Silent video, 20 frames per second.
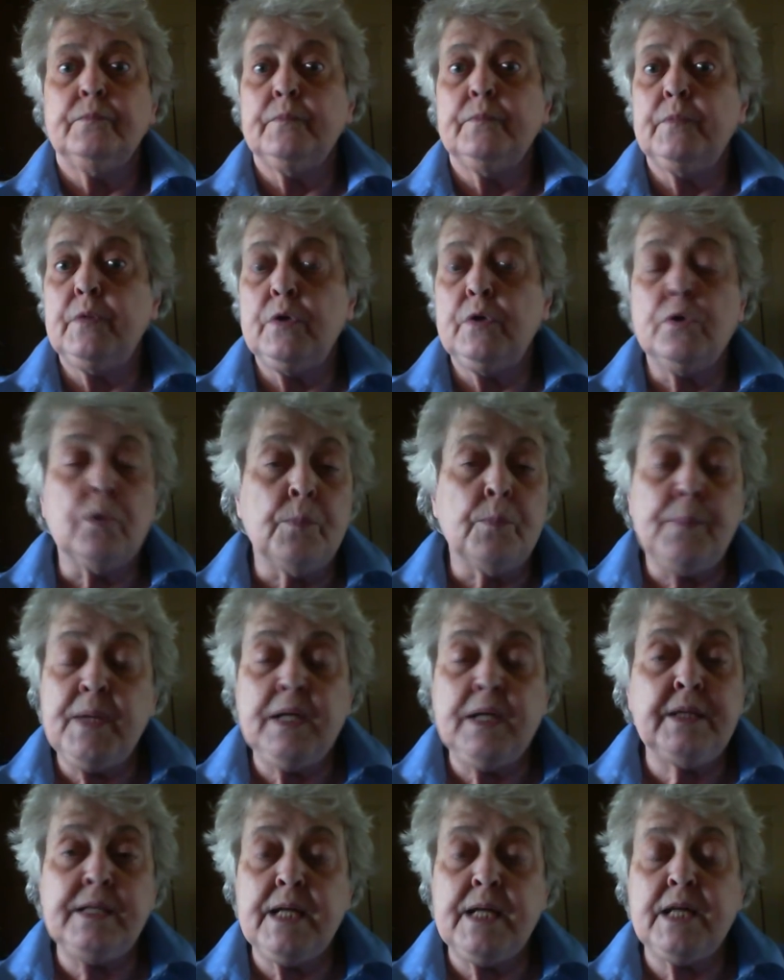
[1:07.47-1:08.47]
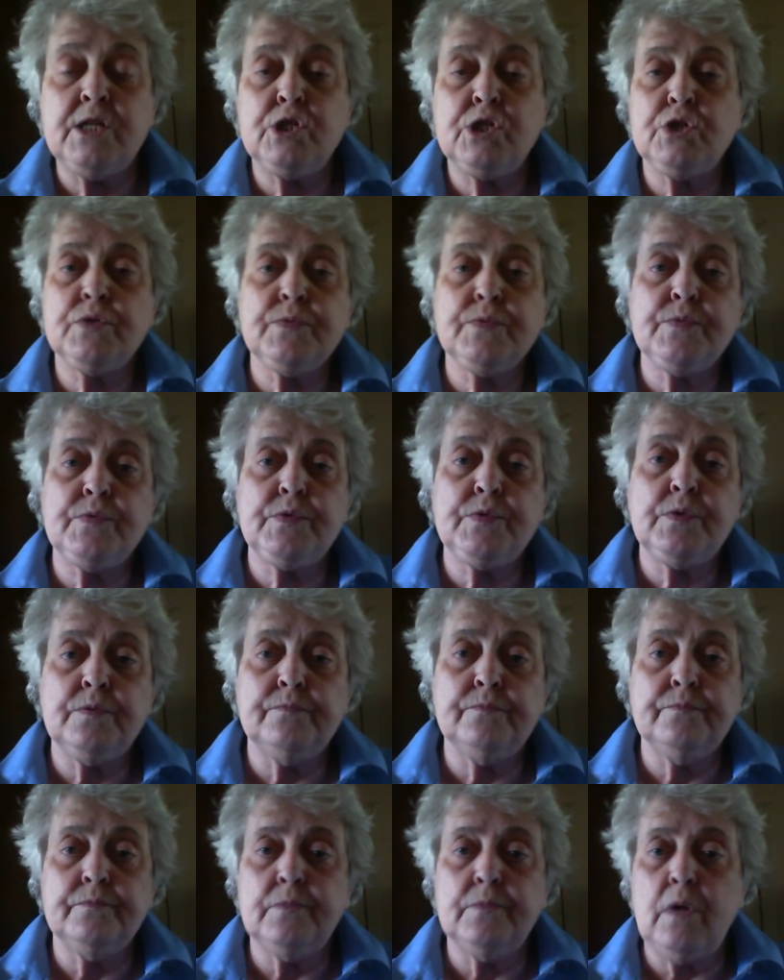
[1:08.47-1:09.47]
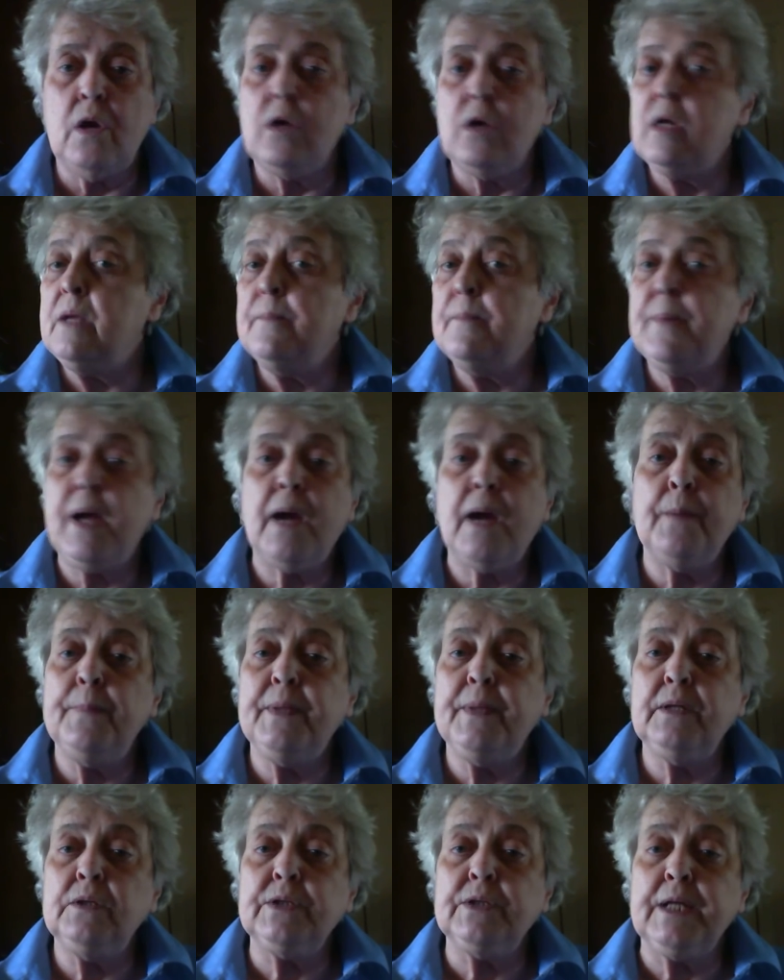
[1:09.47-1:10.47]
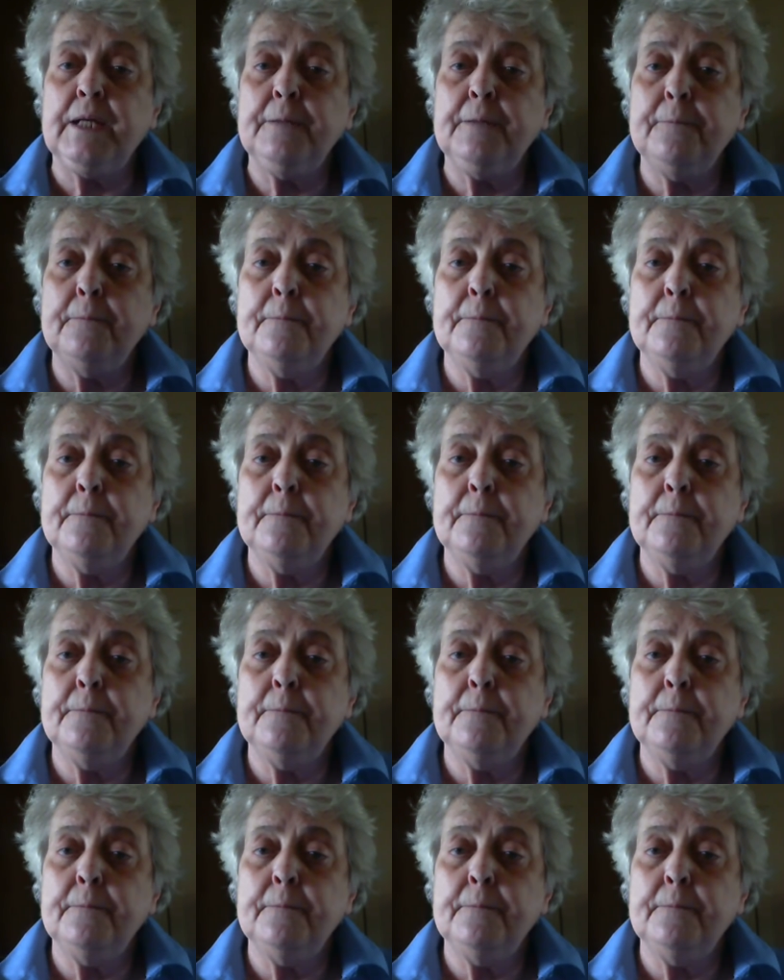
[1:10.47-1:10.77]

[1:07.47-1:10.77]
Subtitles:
European nations are empire building.